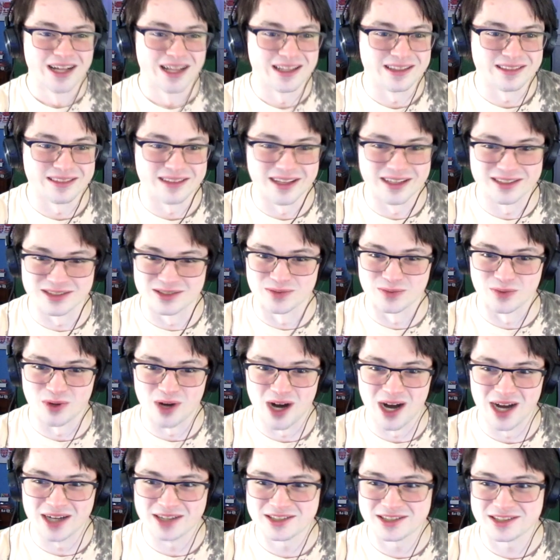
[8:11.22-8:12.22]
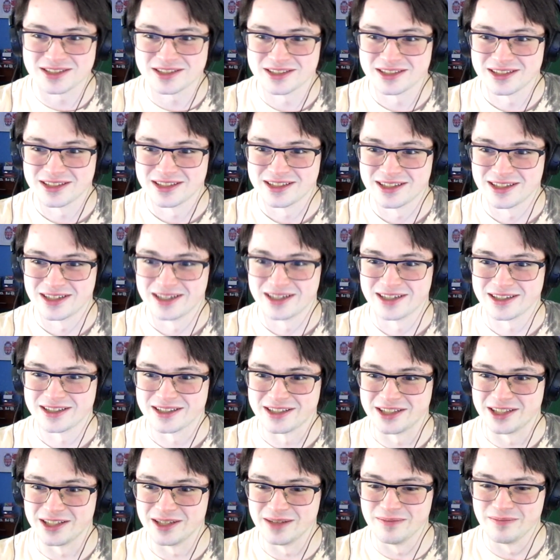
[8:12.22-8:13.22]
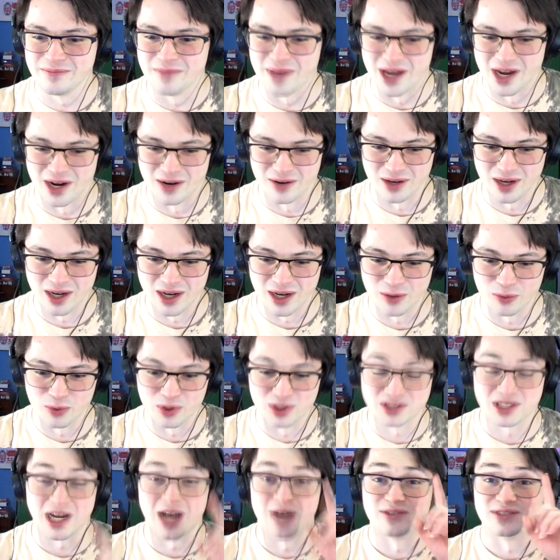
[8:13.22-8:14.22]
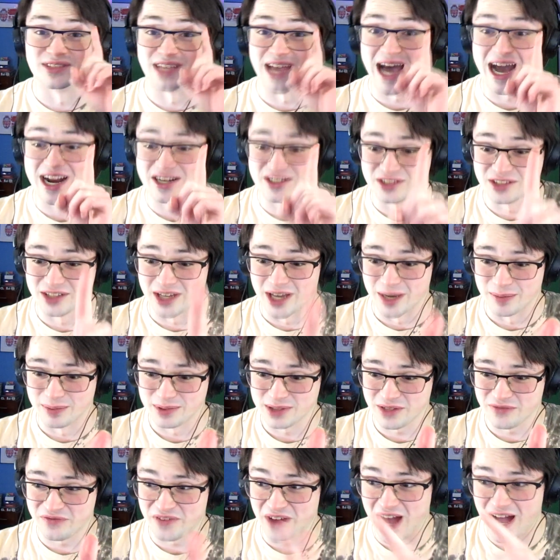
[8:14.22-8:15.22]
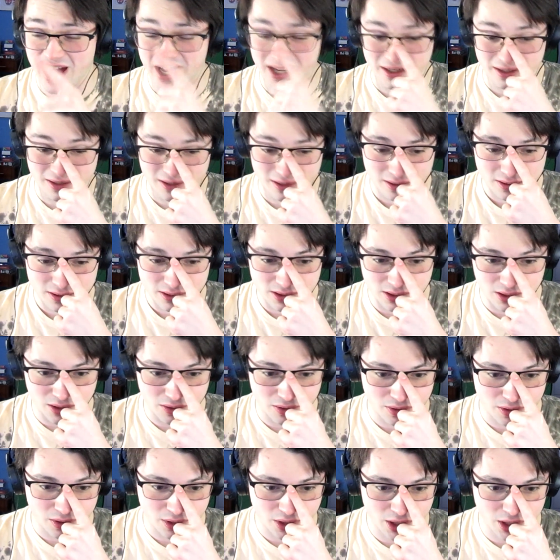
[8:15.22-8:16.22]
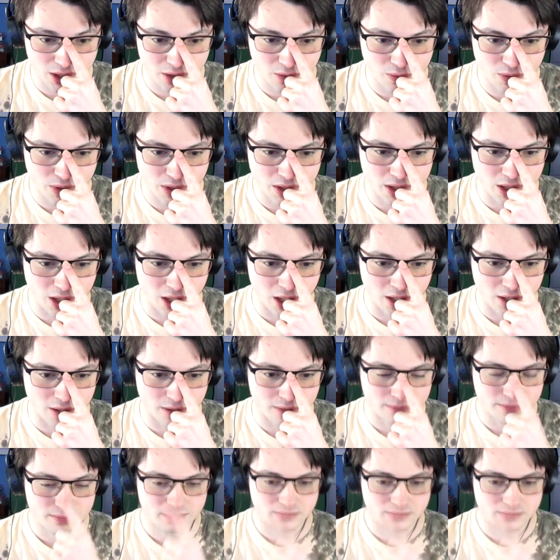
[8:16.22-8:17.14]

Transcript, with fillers: let's watch Kimera, which I was actually able to find. So here we go.